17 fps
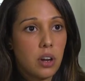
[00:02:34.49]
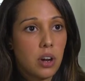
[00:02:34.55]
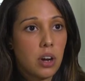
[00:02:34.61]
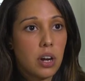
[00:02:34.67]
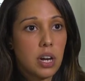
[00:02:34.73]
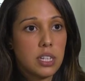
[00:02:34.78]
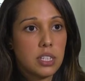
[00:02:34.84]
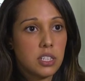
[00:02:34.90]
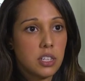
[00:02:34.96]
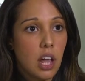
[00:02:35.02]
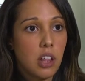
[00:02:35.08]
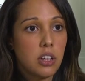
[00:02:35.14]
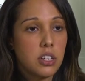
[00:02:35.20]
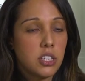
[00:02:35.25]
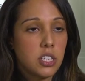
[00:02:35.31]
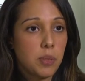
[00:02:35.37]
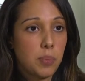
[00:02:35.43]
their
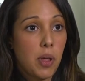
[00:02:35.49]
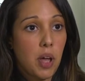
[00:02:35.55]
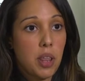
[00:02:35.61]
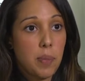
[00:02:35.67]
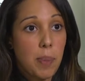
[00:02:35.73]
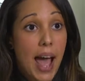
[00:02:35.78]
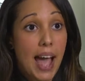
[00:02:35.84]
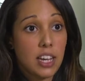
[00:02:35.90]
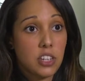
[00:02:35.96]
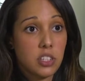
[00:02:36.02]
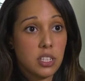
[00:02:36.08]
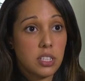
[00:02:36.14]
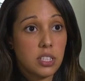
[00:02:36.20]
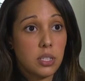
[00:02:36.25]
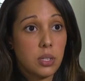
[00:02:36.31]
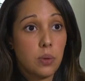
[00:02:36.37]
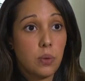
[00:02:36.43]
installer to deploy the
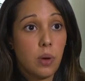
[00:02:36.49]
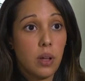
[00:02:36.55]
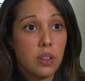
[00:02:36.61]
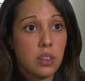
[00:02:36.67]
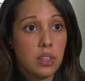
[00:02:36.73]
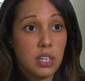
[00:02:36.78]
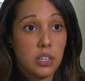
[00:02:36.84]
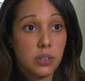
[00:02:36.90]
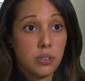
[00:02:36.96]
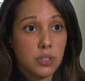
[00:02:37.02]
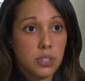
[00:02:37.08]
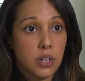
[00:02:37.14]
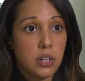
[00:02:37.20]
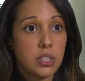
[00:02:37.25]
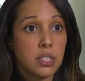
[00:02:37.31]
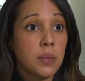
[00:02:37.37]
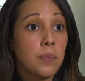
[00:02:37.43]
packages to the
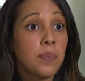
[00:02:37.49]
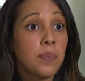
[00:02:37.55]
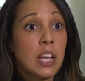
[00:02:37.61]
users.